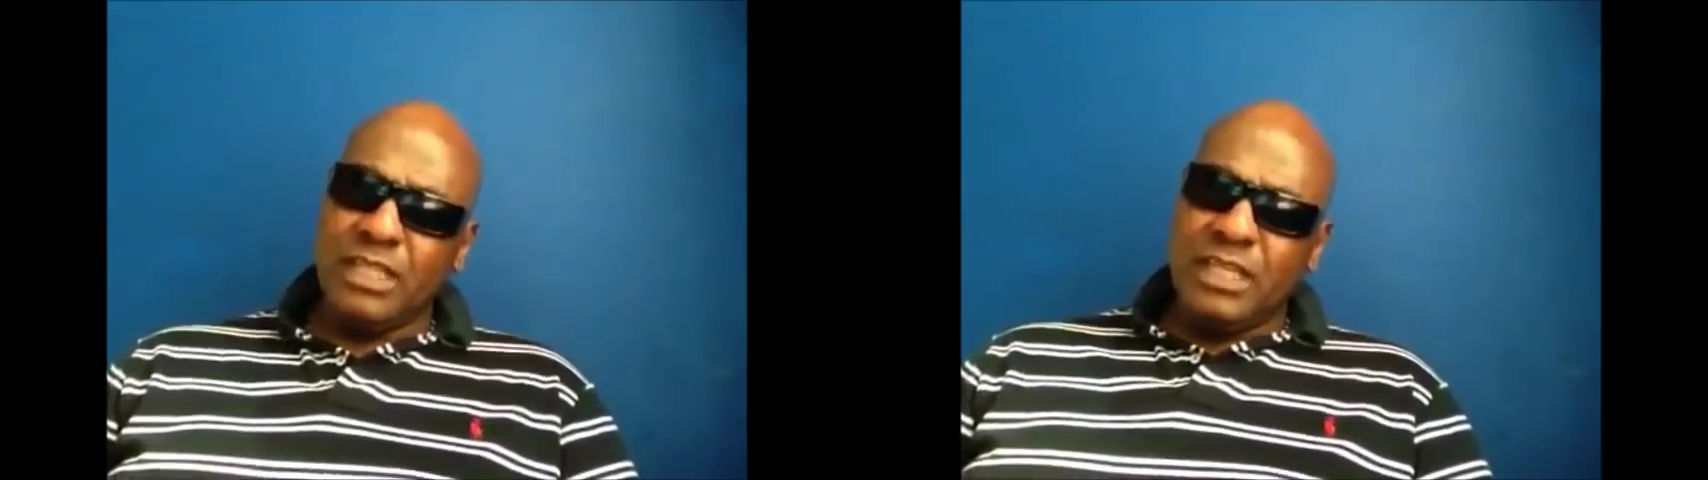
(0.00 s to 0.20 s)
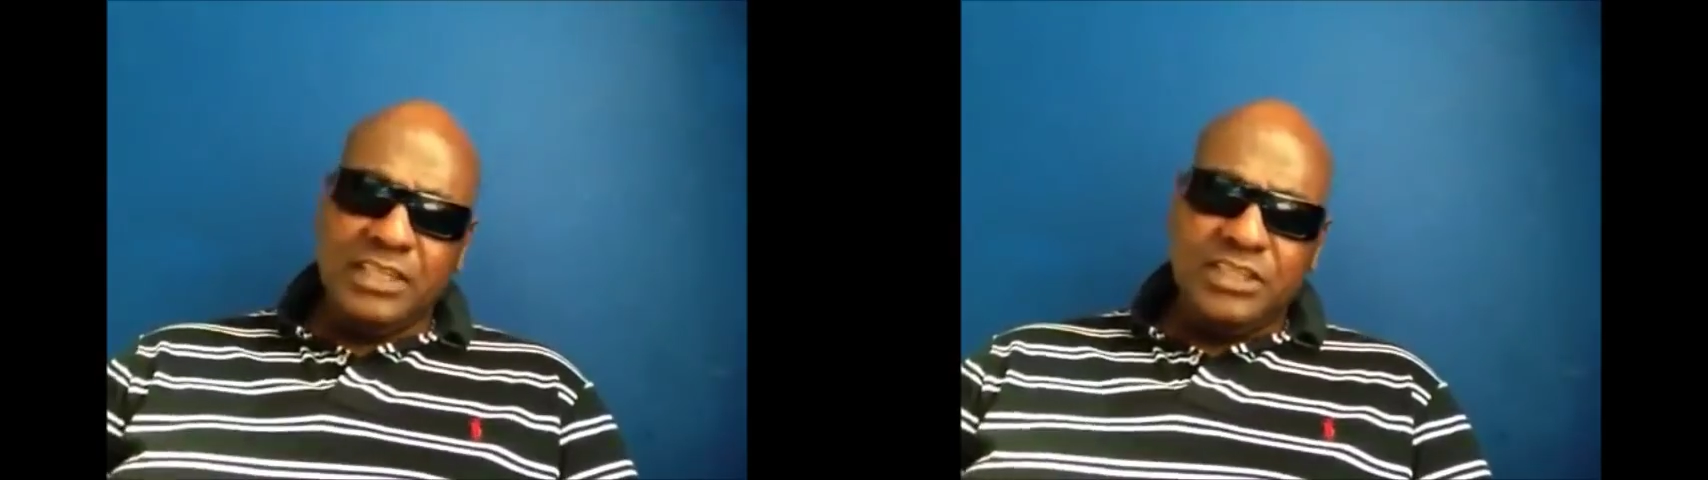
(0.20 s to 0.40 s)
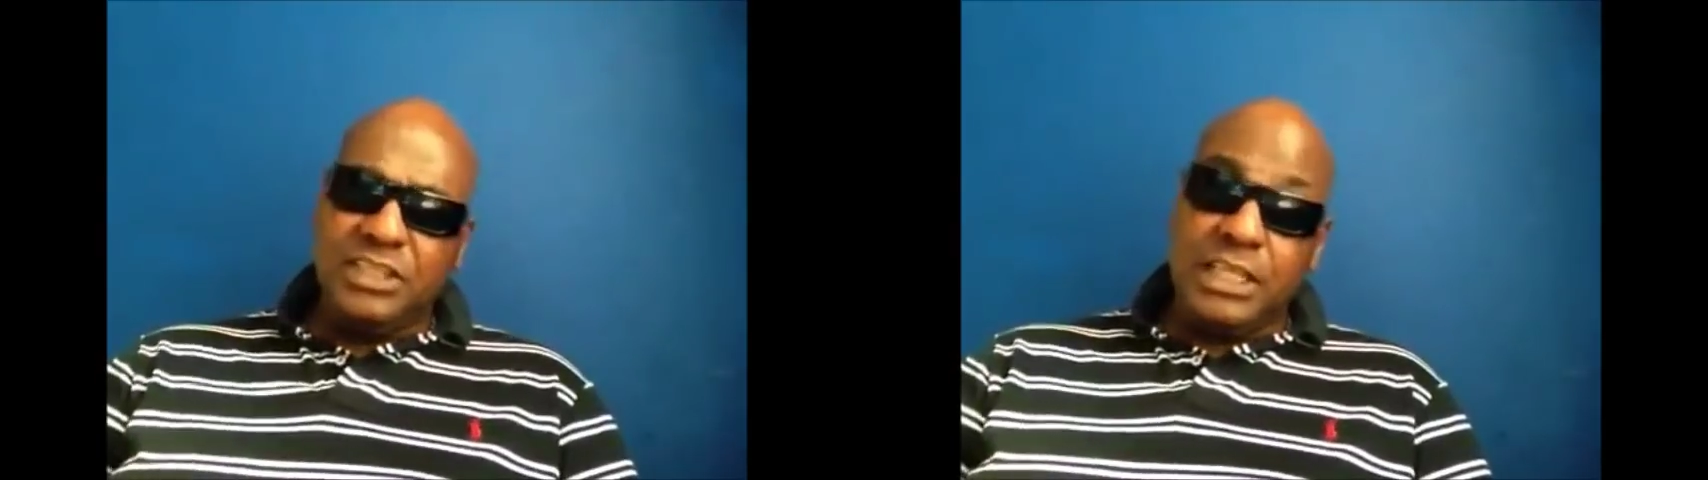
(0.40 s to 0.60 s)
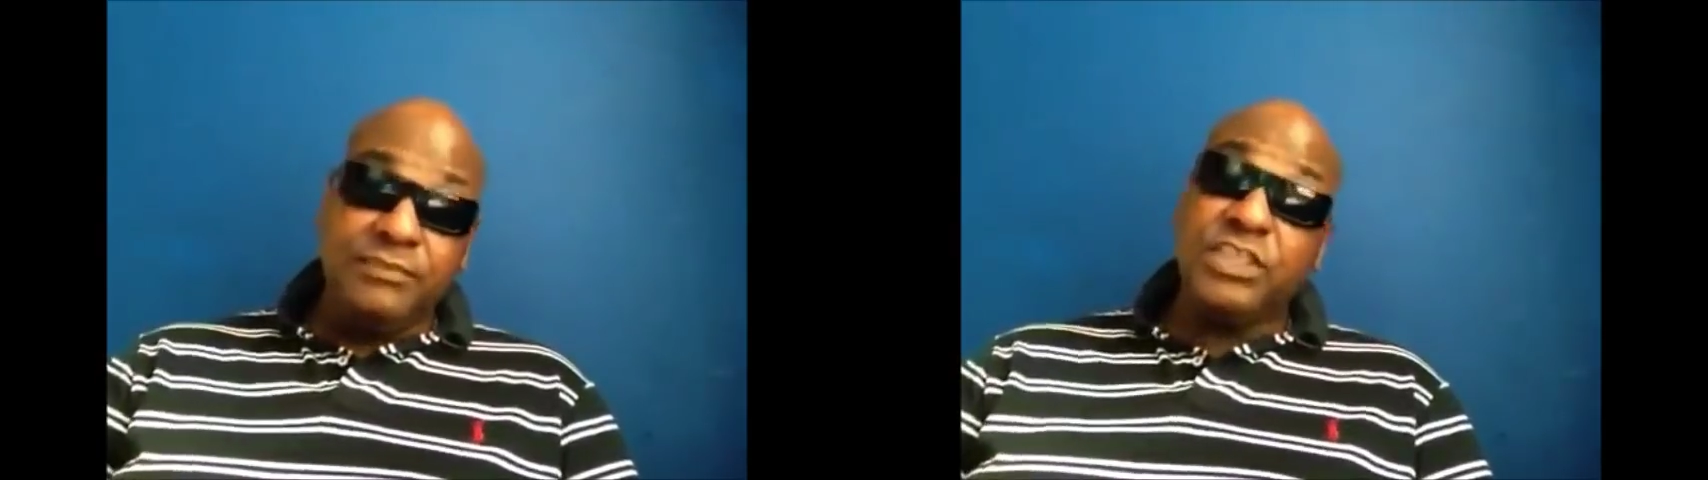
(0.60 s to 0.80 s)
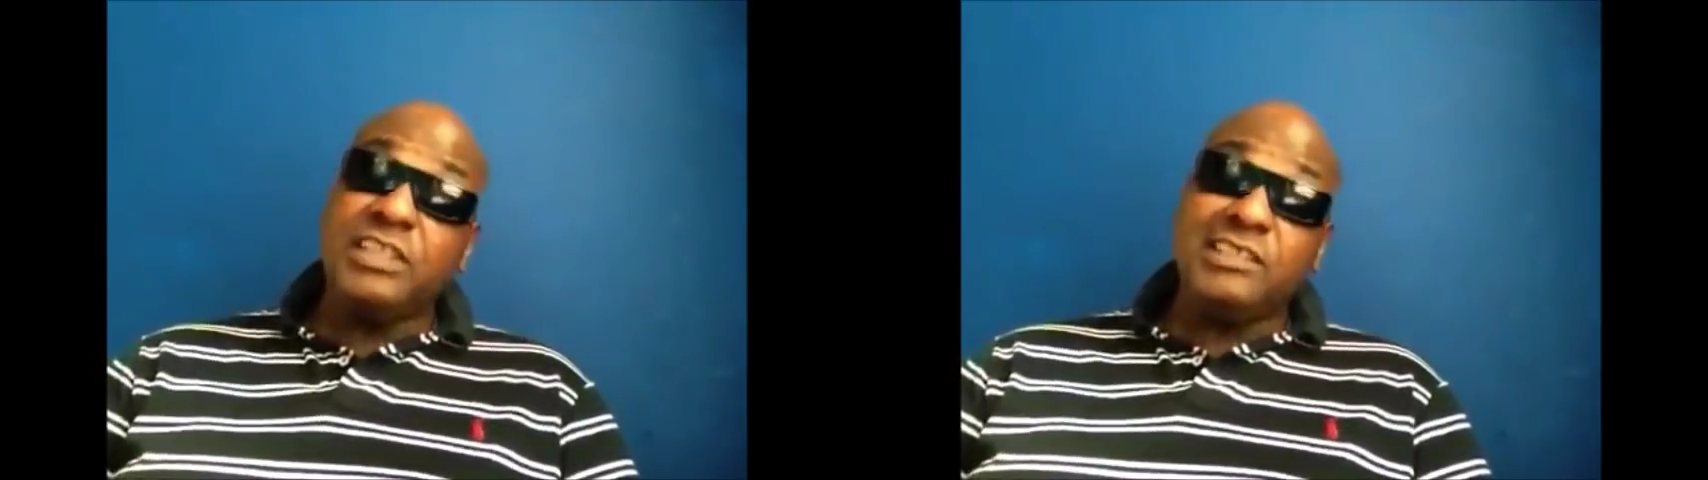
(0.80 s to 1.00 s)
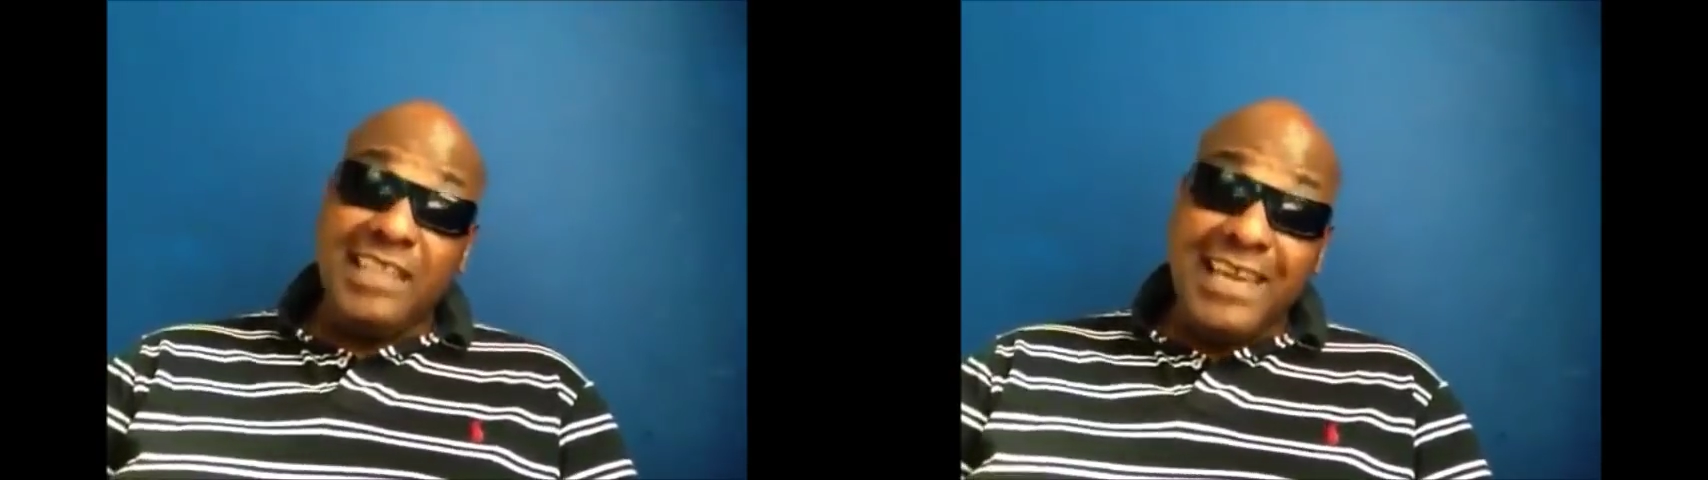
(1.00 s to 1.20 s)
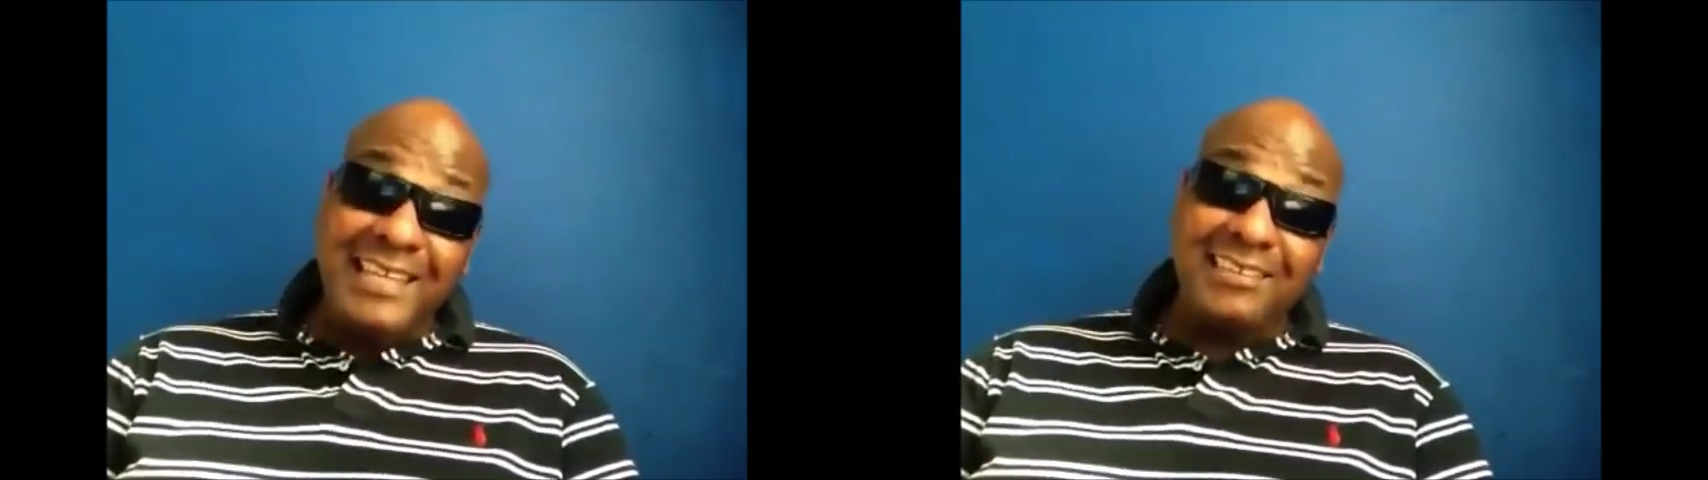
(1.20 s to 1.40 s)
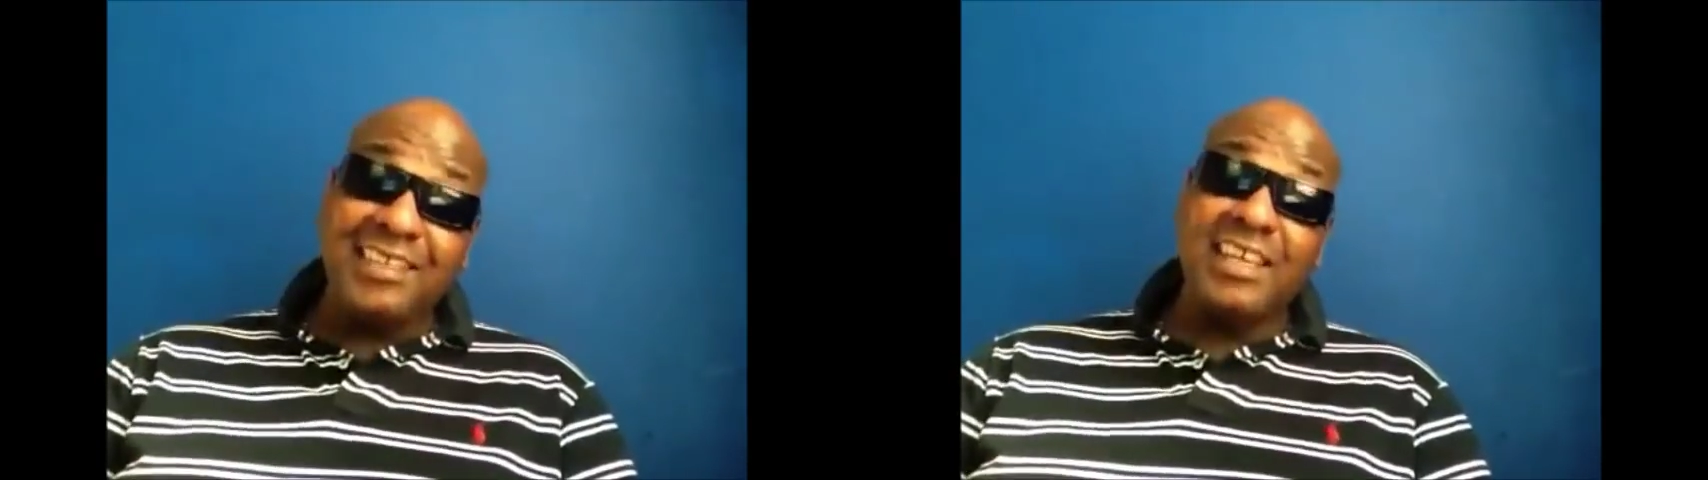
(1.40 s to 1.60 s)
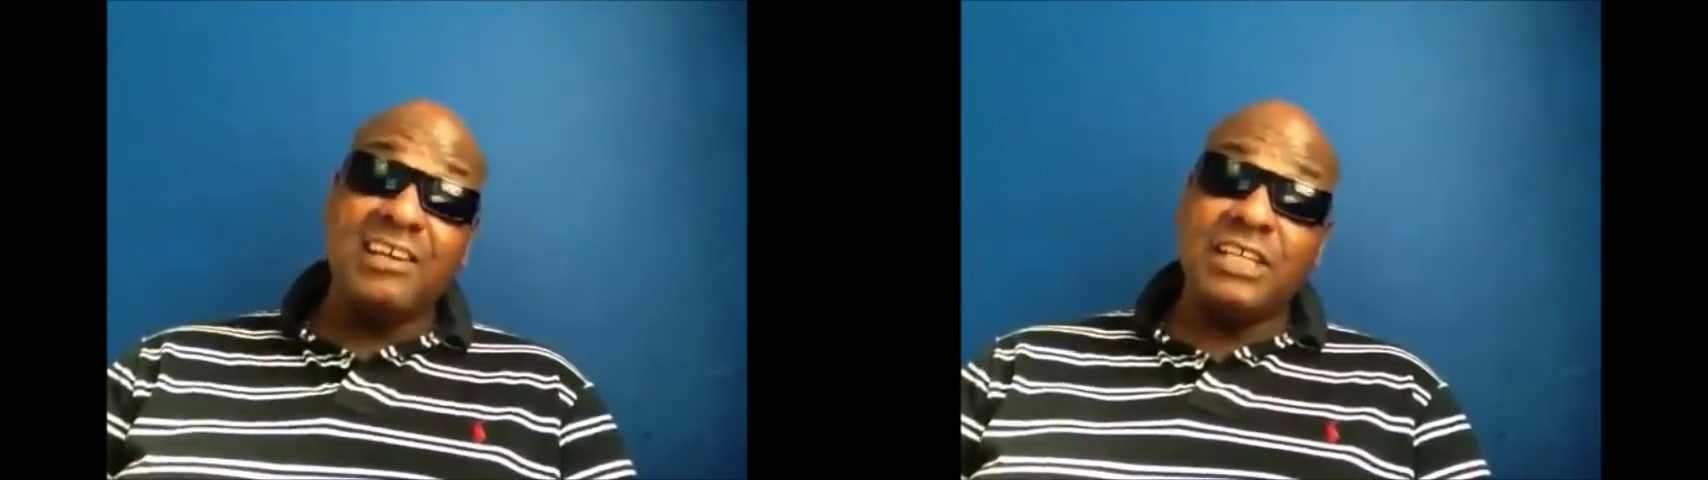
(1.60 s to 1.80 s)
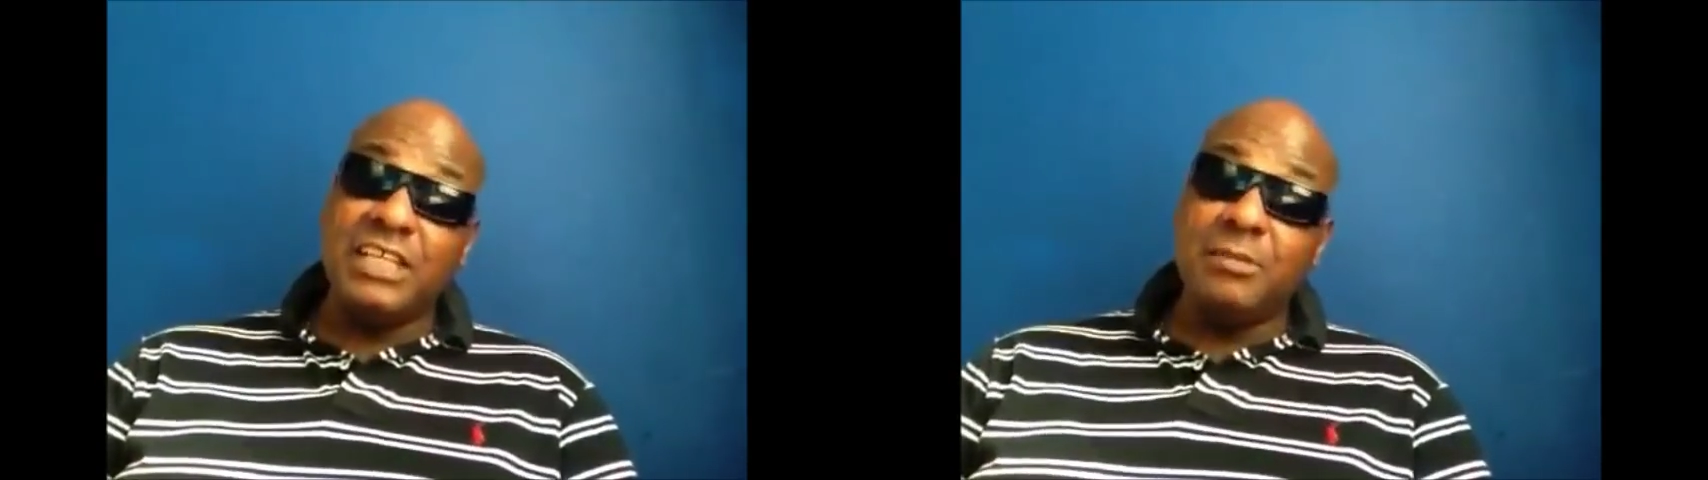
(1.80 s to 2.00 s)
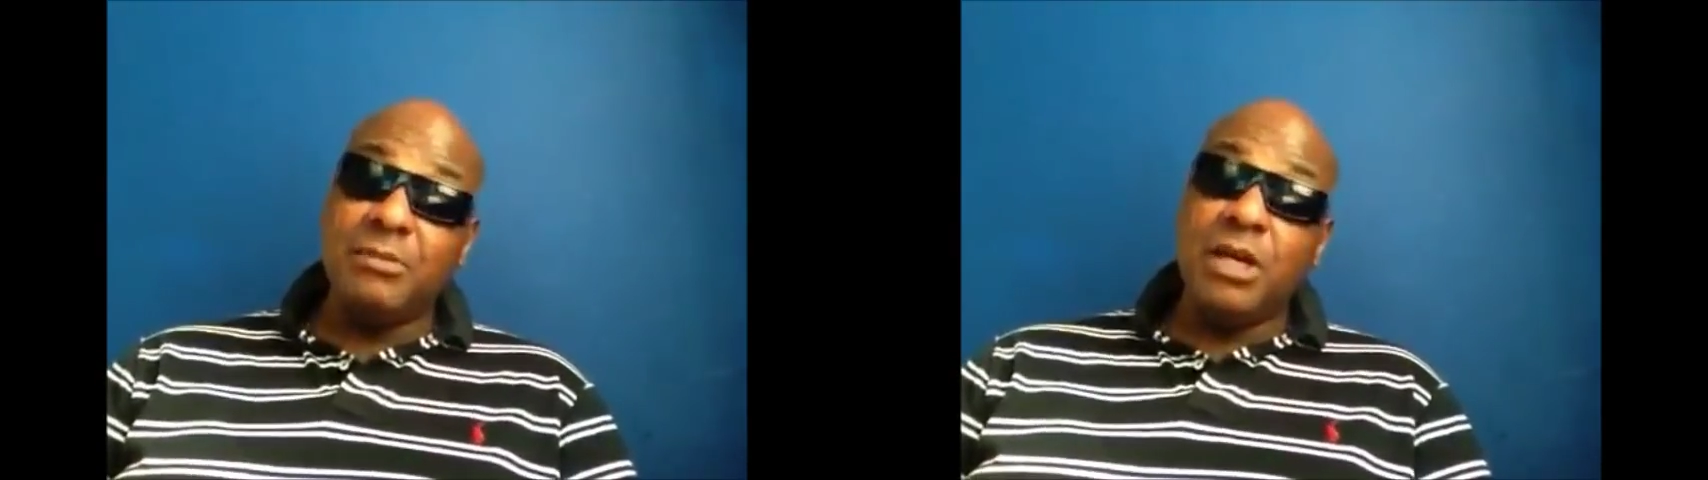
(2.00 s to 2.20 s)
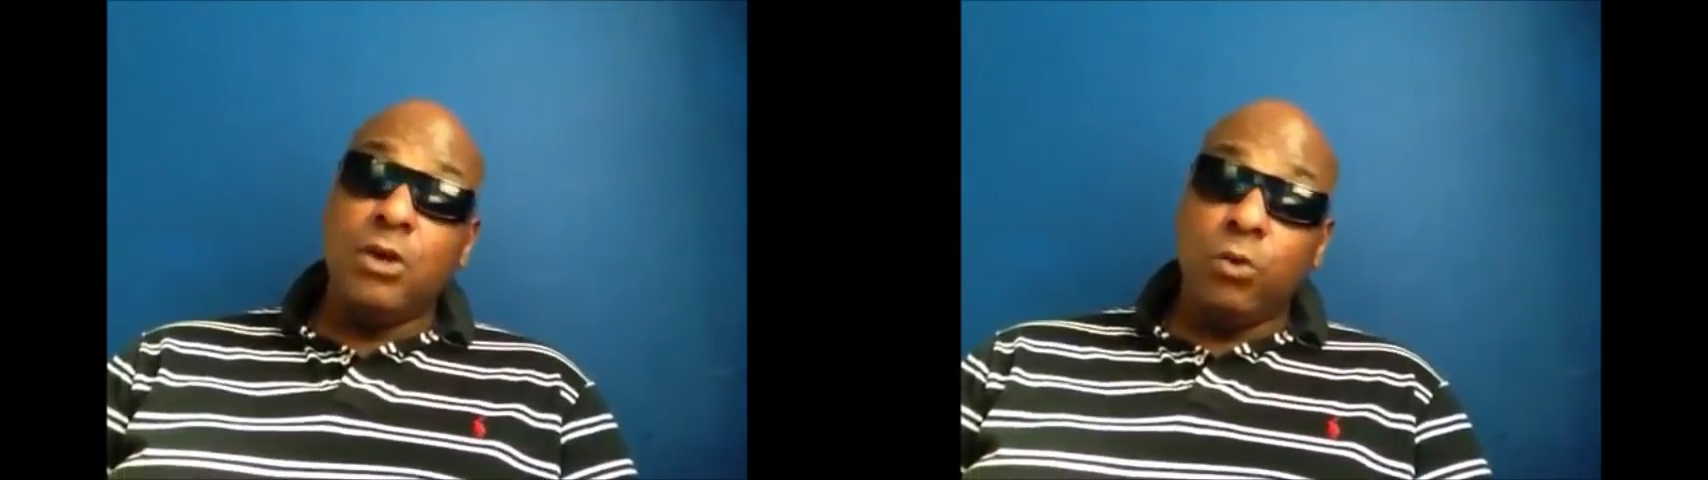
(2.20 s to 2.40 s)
And if she did tell him